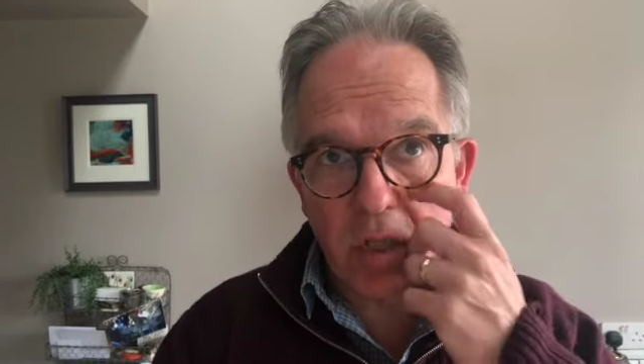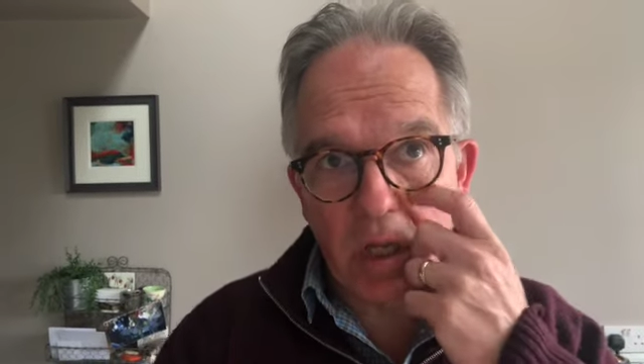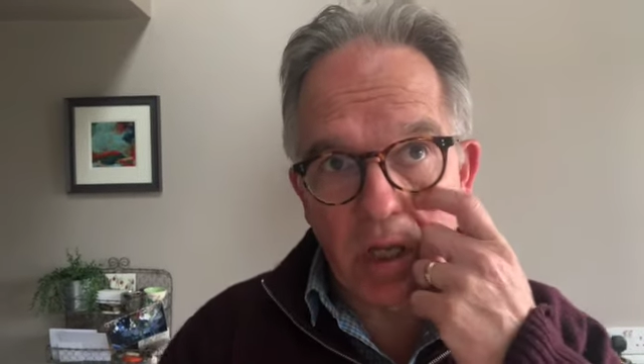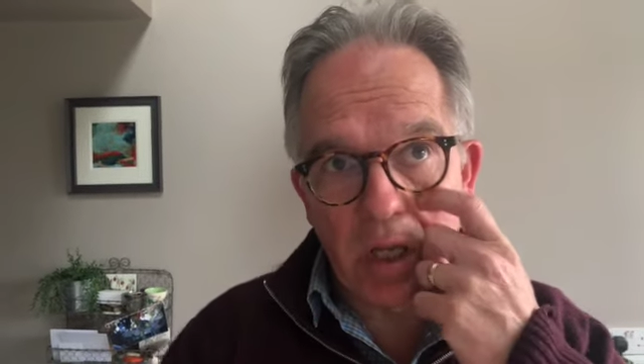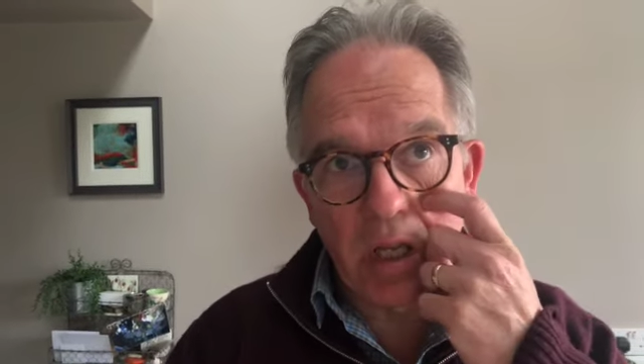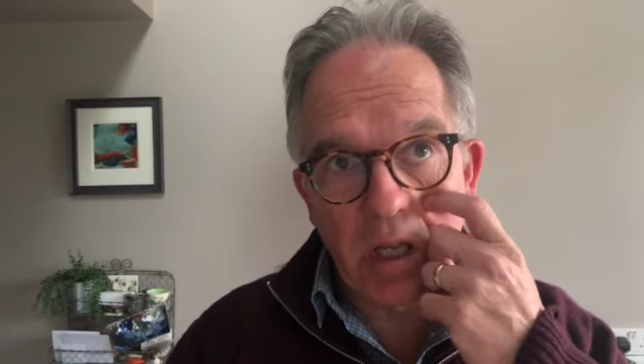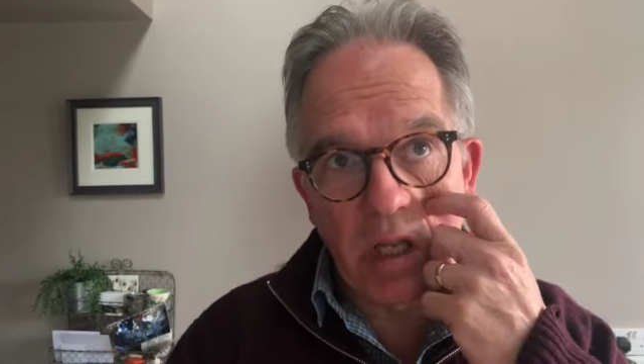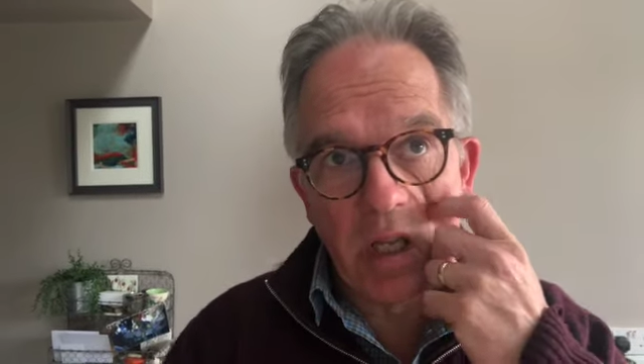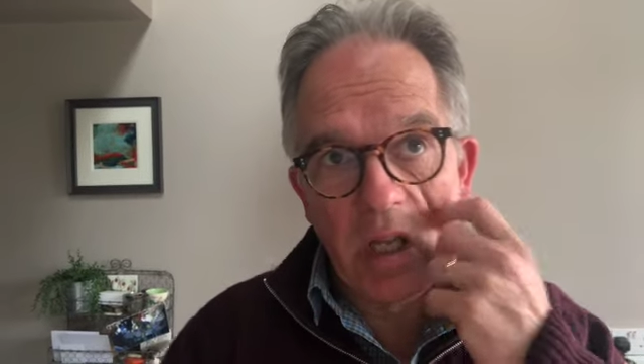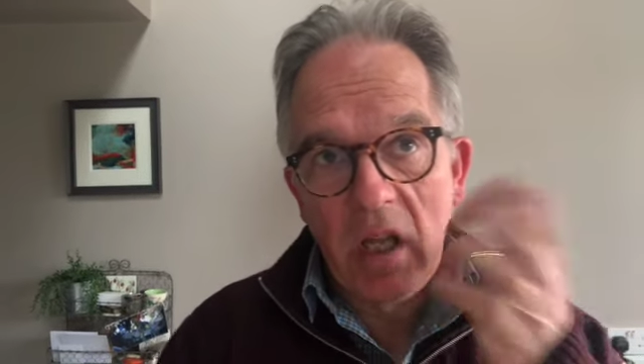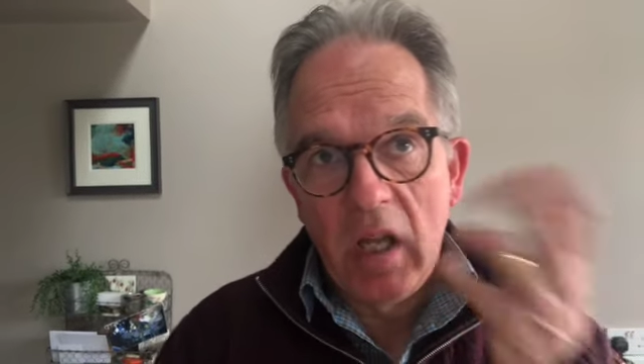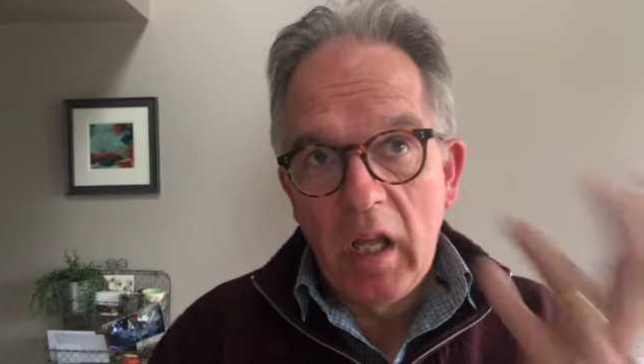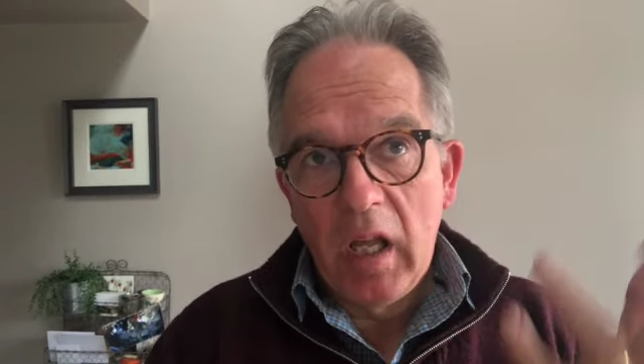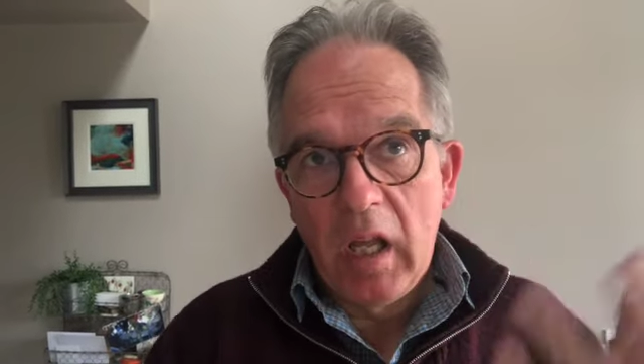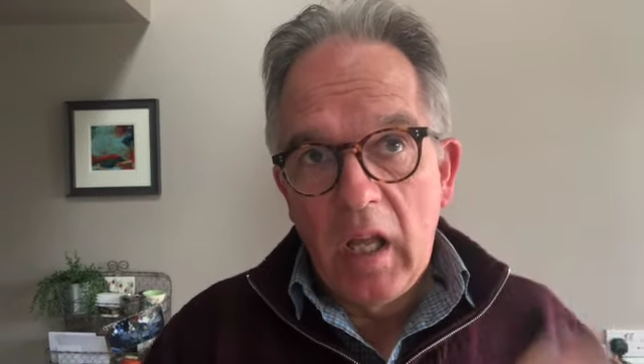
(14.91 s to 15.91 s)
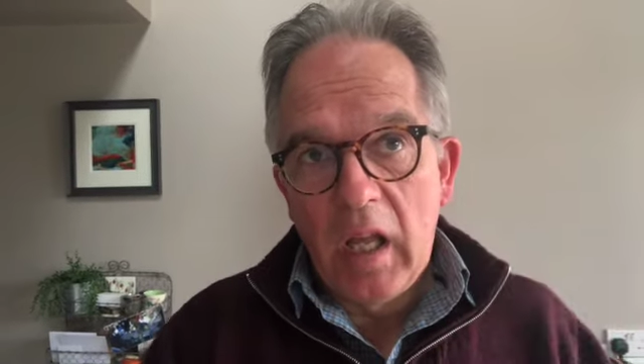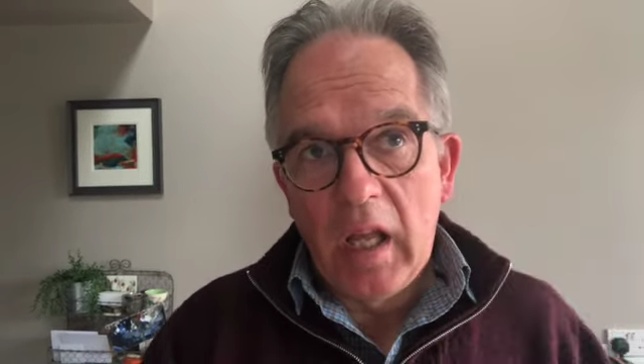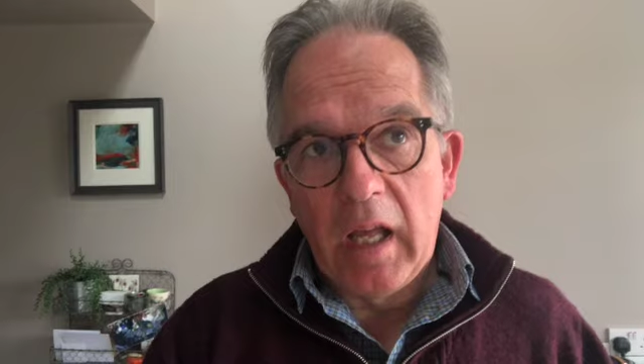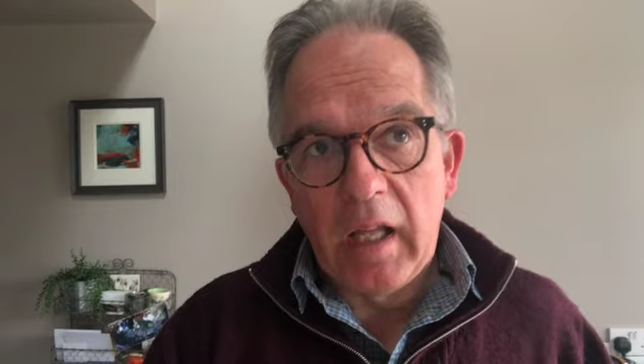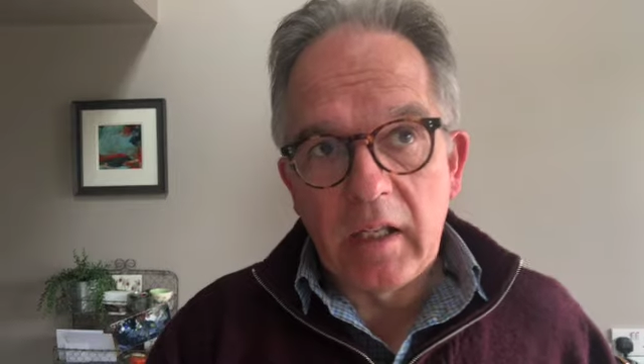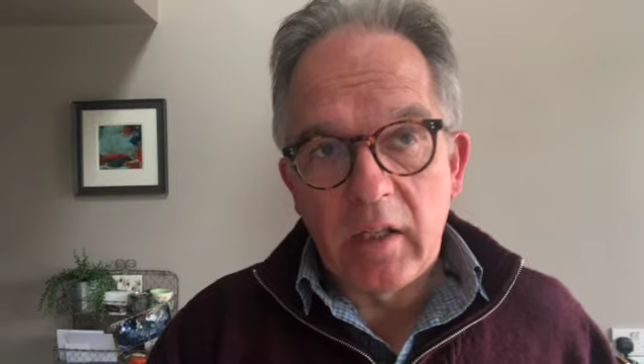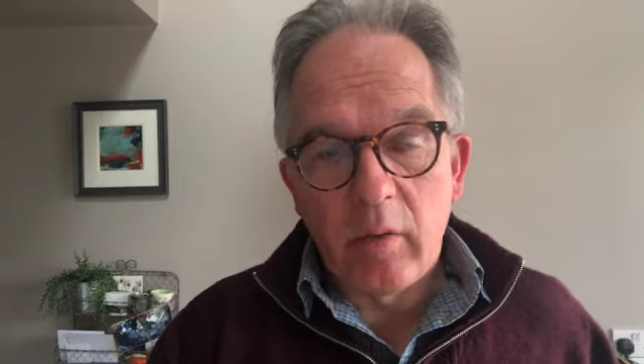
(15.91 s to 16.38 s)

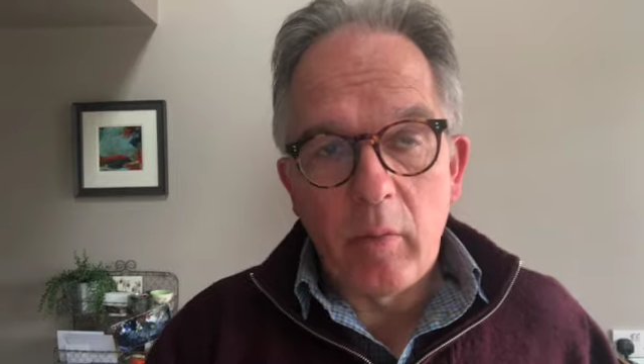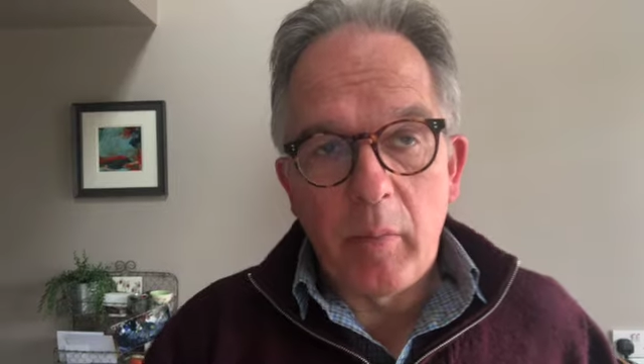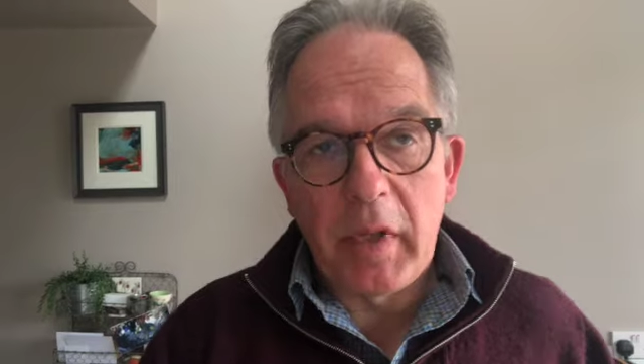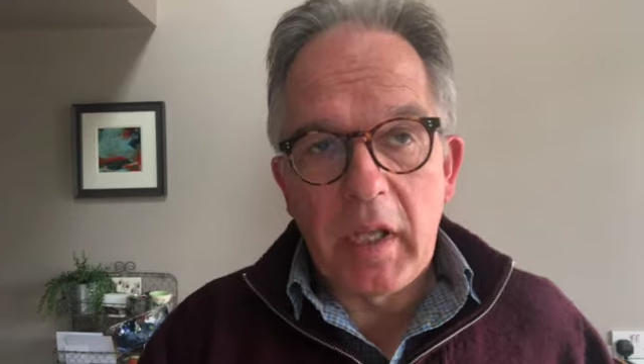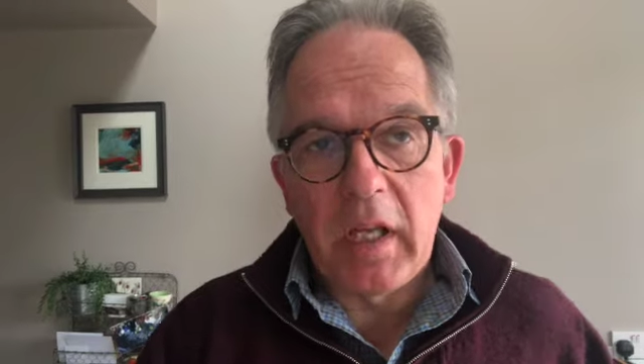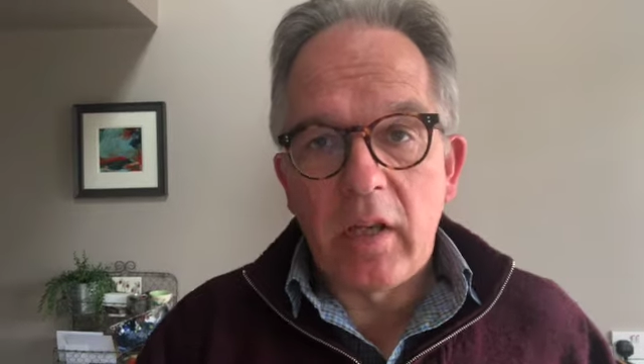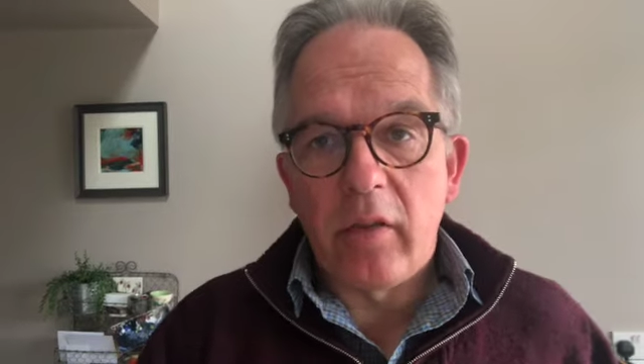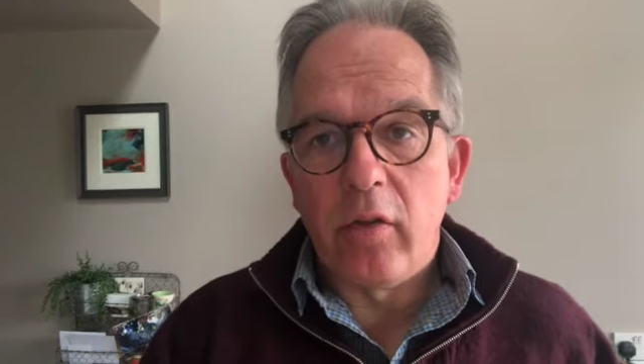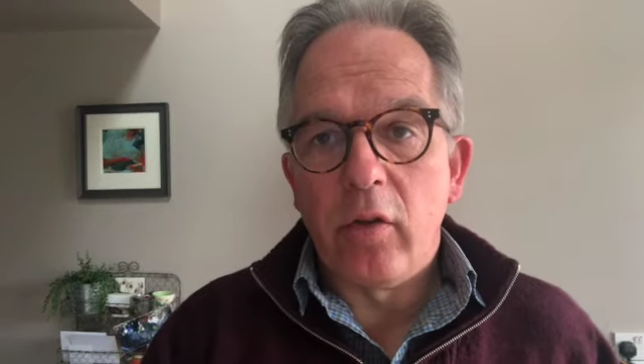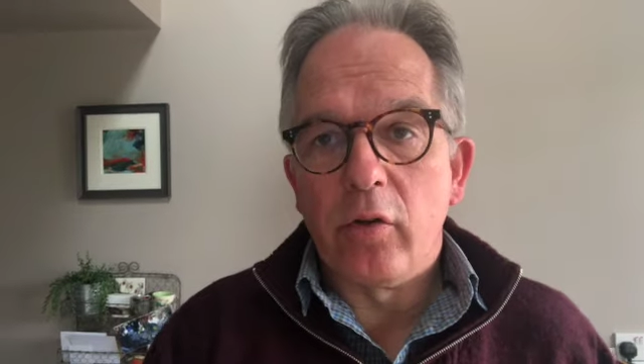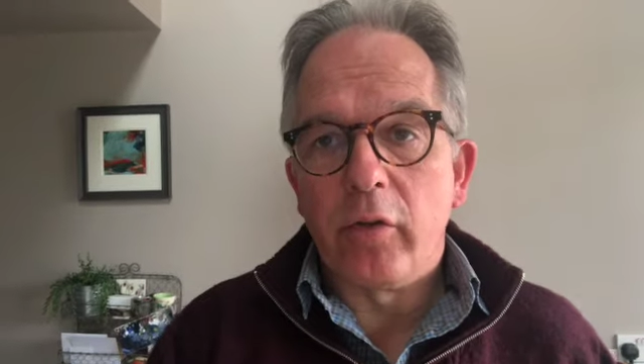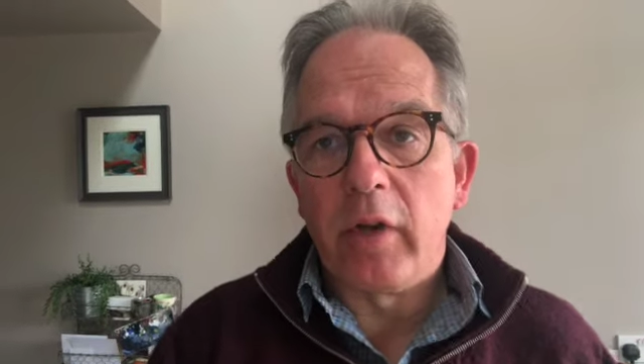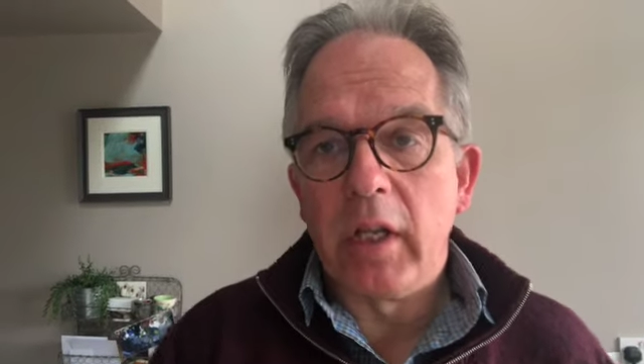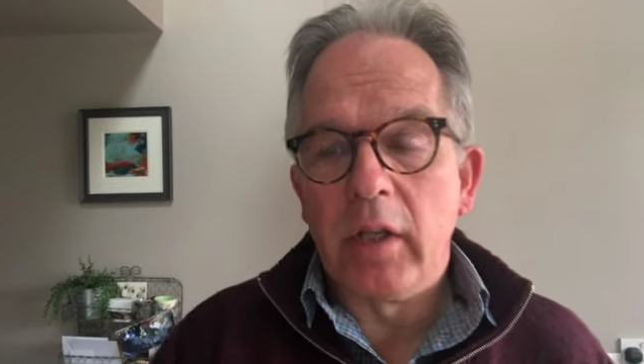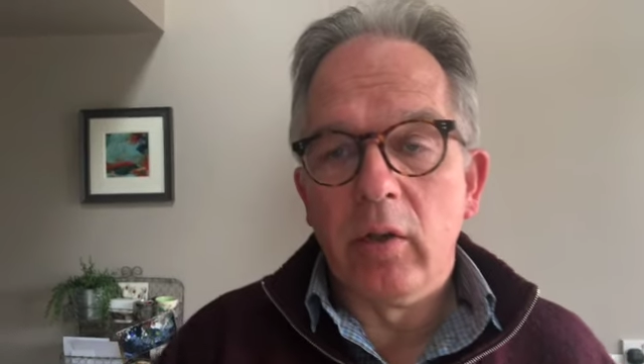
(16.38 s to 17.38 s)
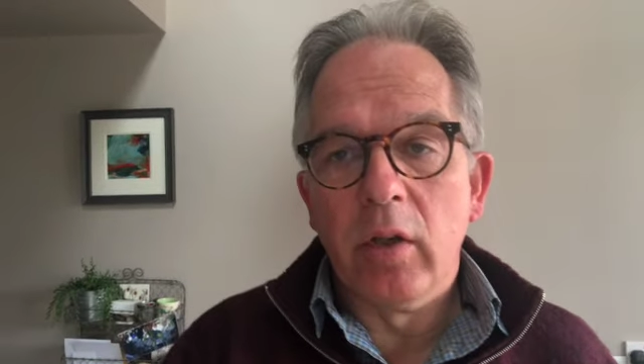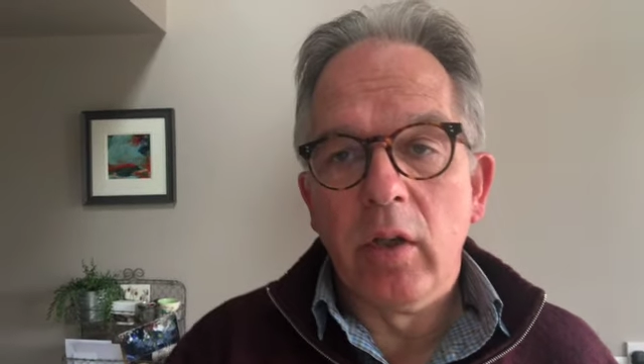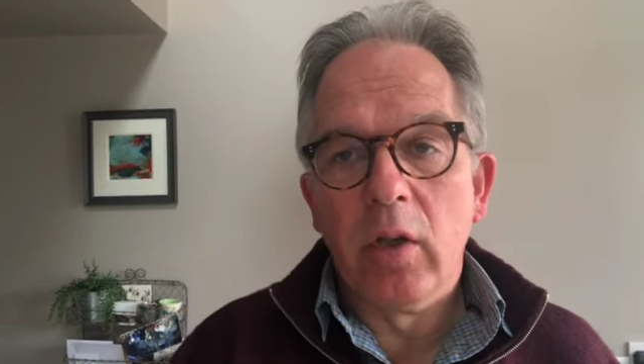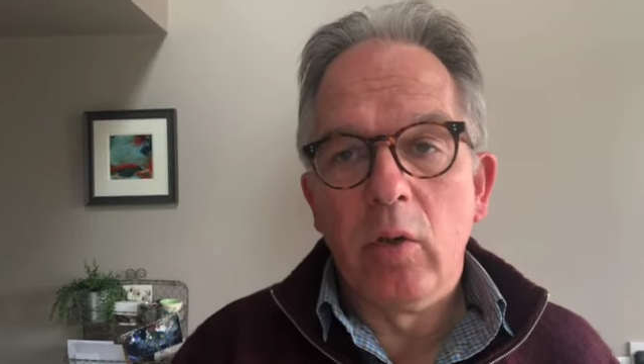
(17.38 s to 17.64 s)
And at the beginning of the Ukraine